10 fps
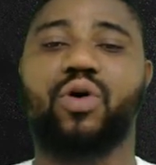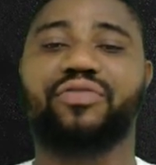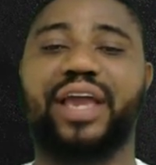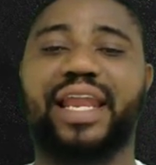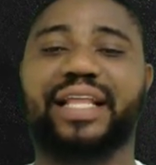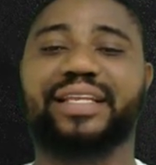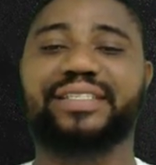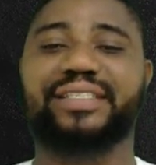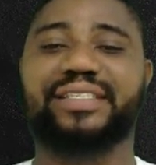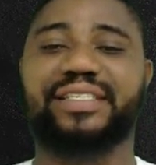of
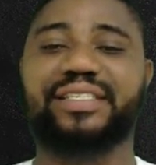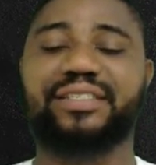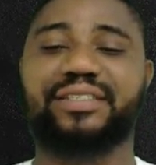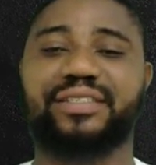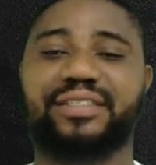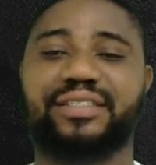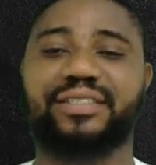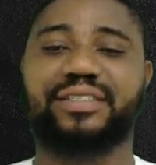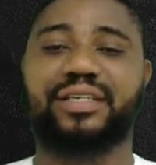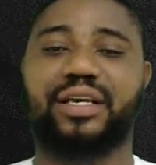electricity
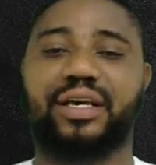is